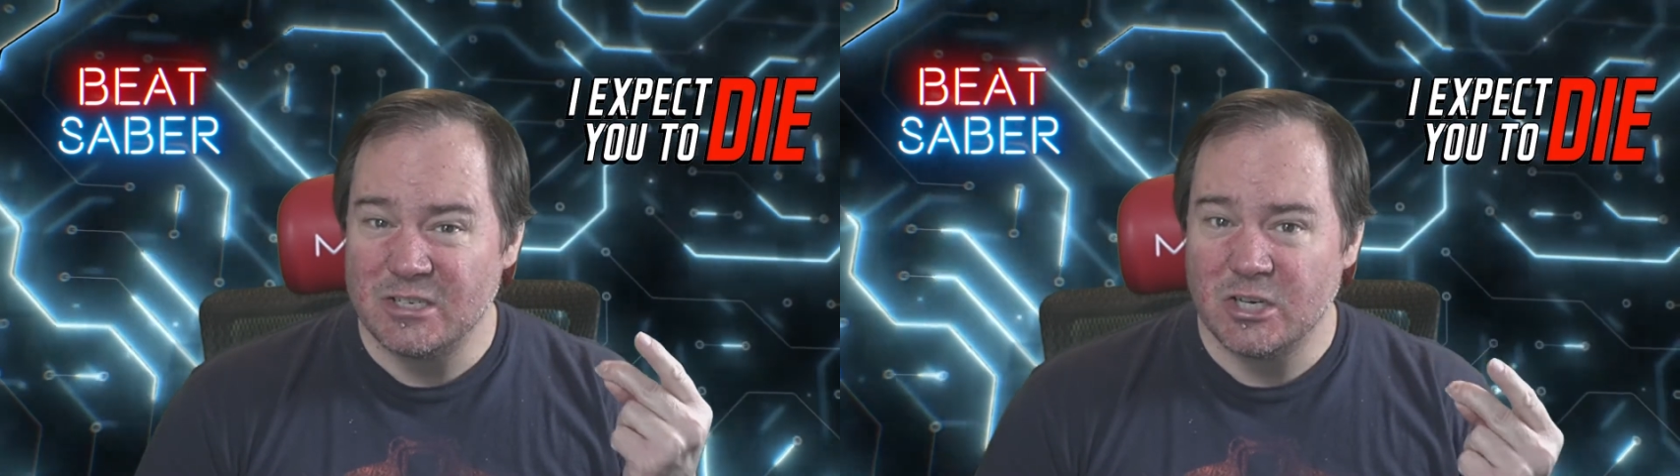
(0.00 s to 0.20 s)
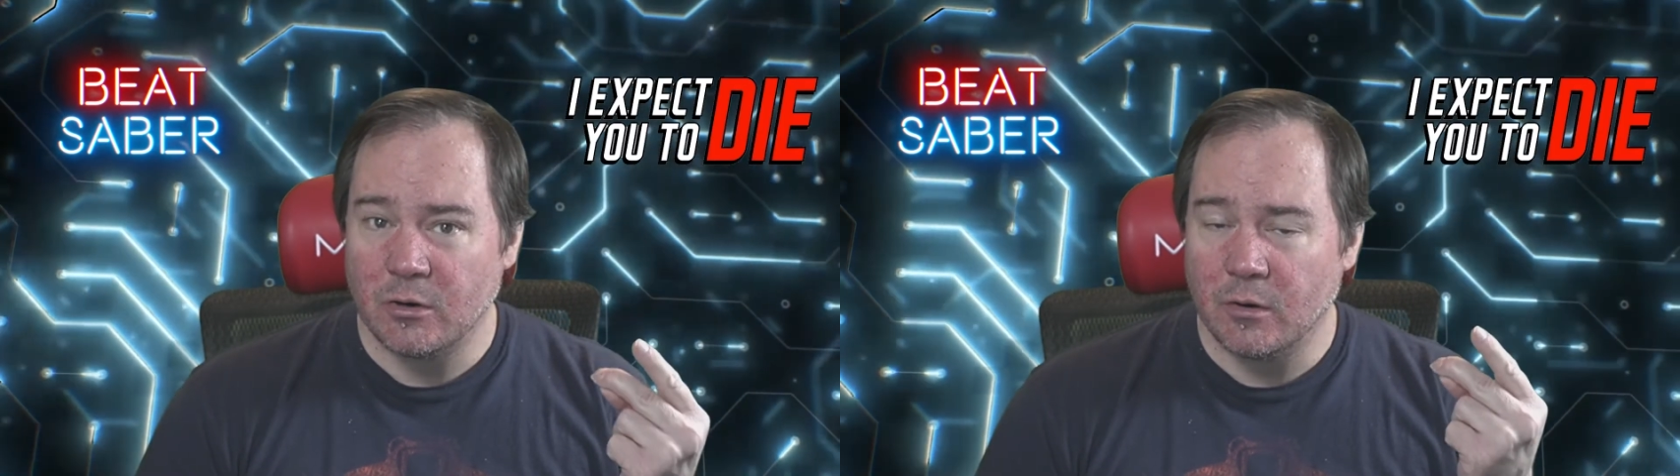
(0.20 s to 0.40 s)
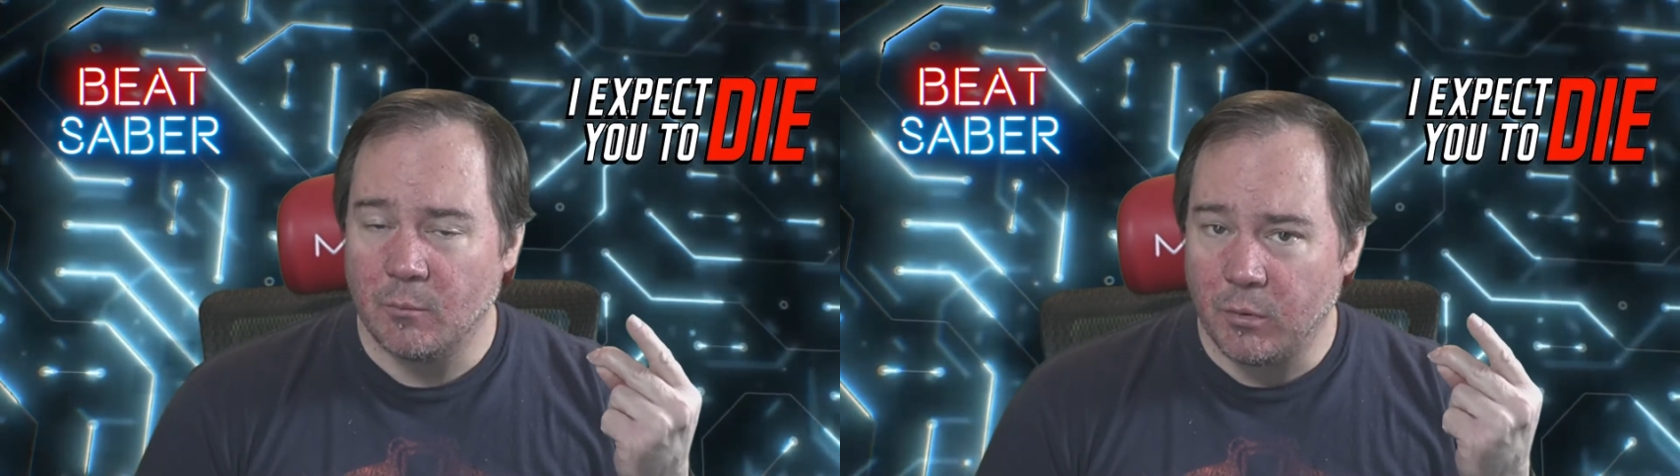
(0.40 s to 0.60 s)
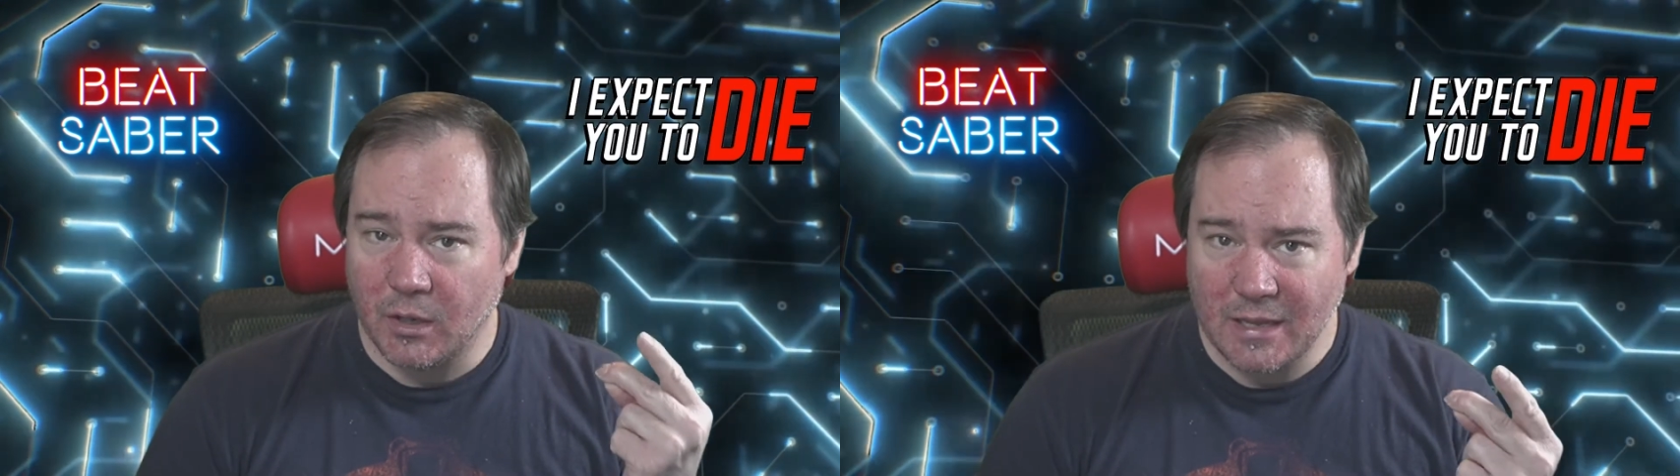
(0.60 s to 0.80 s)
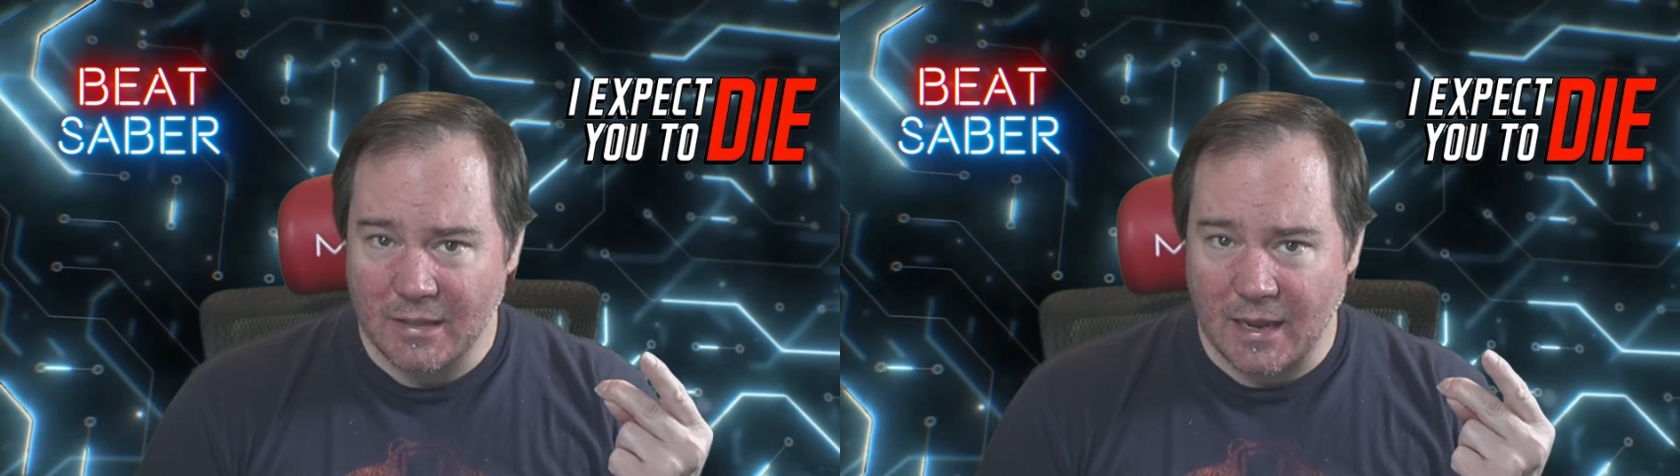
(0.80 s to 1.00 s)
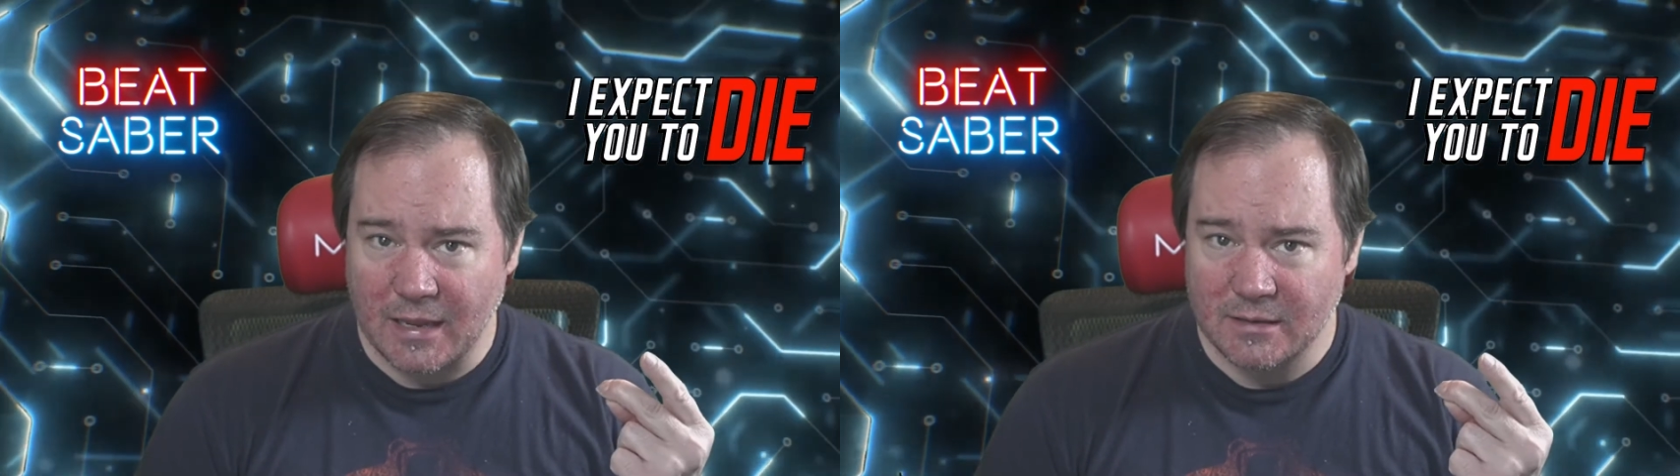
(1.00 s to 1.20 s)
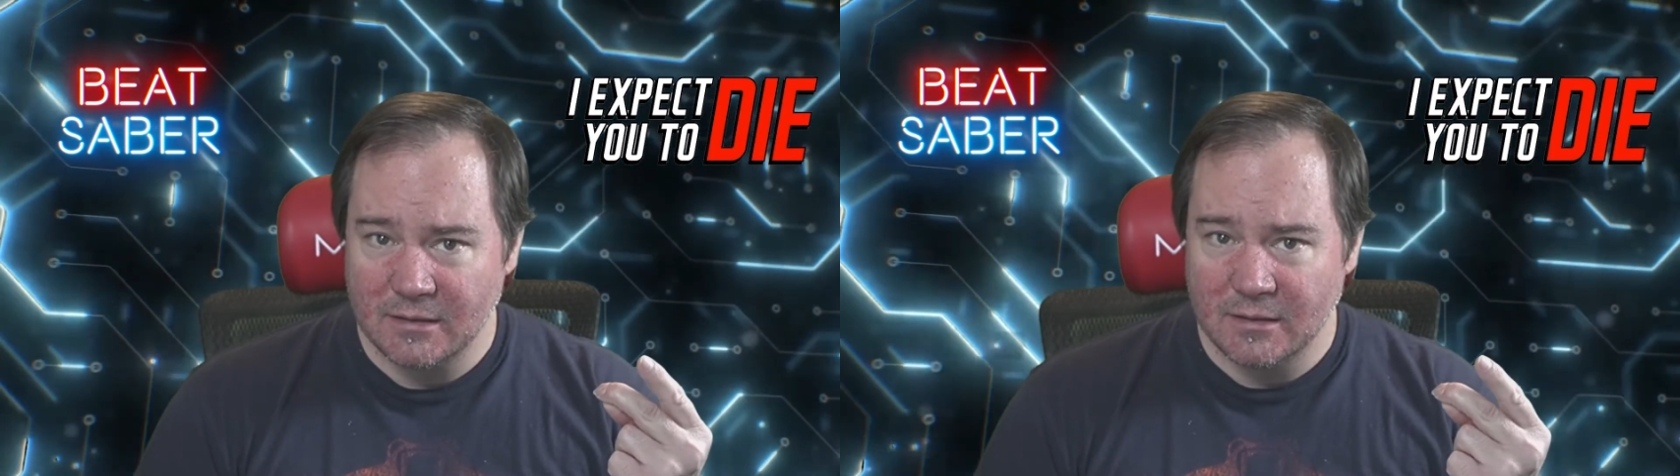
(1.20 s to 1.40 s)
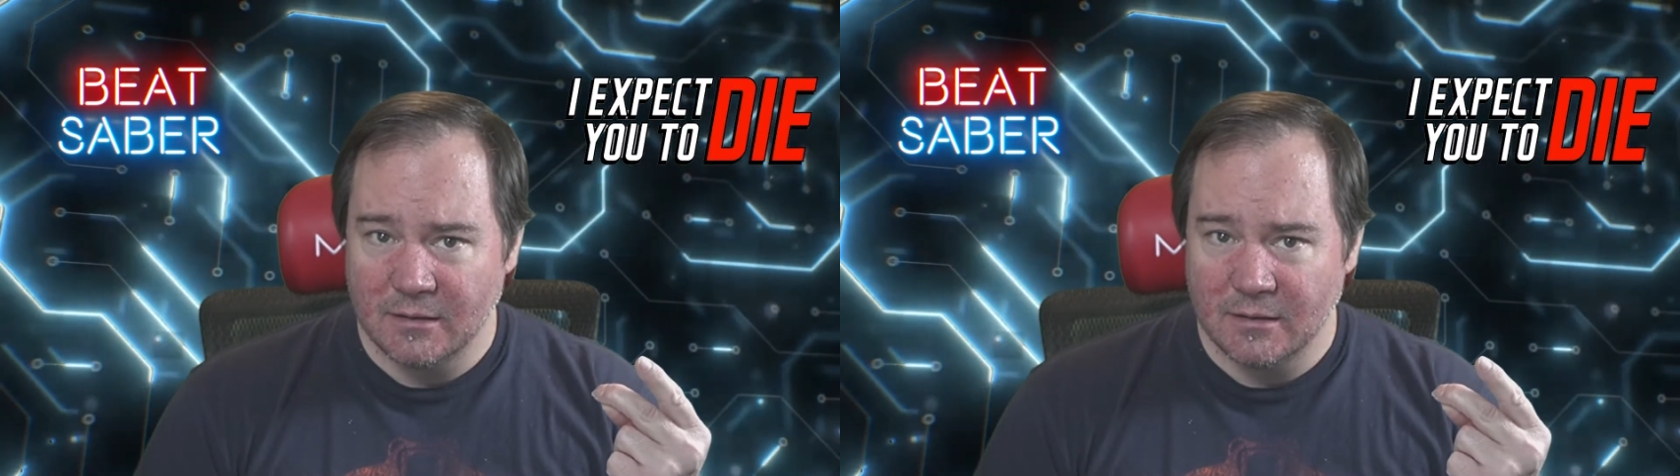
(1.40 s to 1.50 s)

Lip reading: a chair and play that